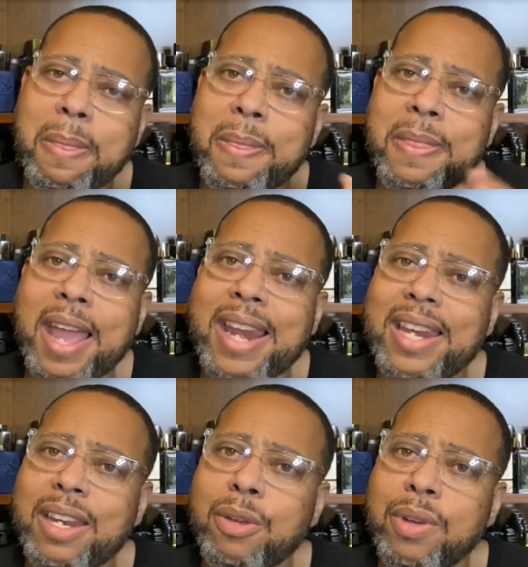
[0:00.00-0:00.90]

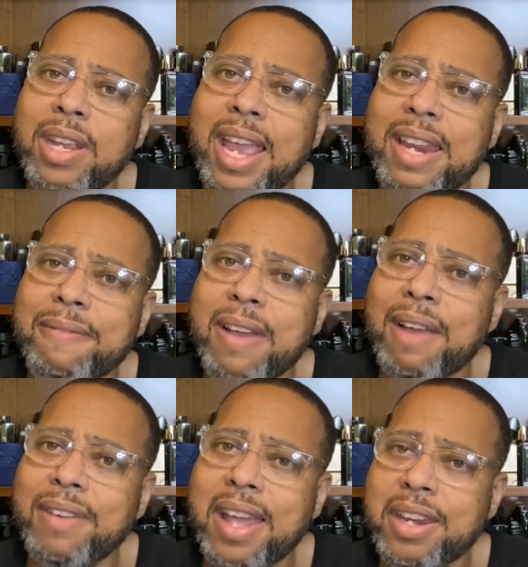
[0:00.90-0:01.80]

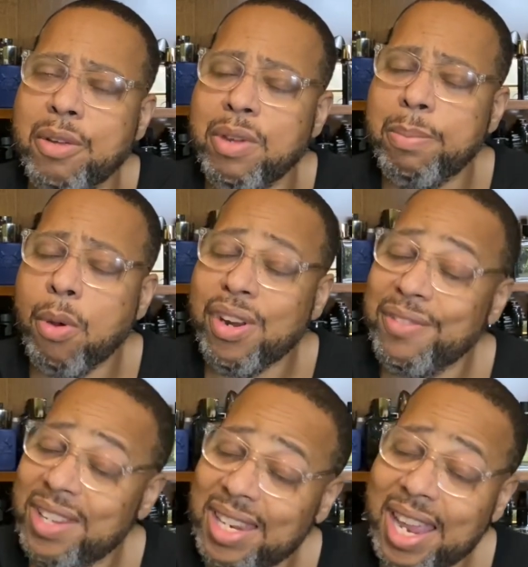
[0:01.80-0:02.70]
85, 90 degree part of
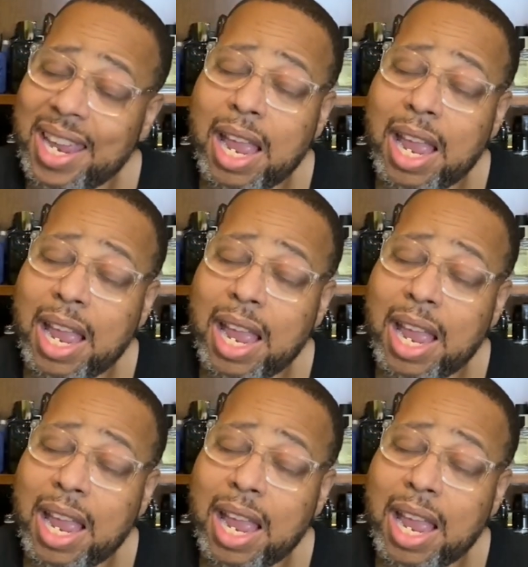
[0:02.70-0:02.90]
the day.